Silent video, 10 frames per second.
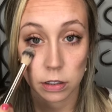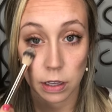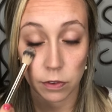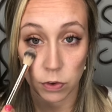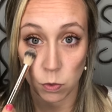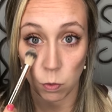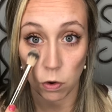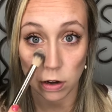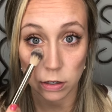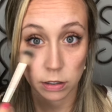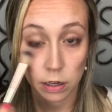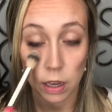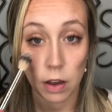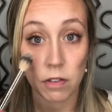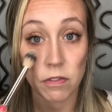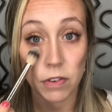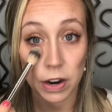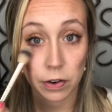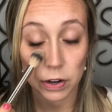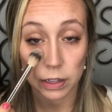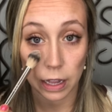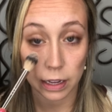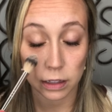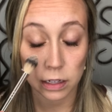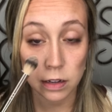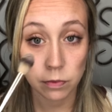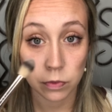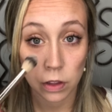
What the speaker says: if you want, very lightly,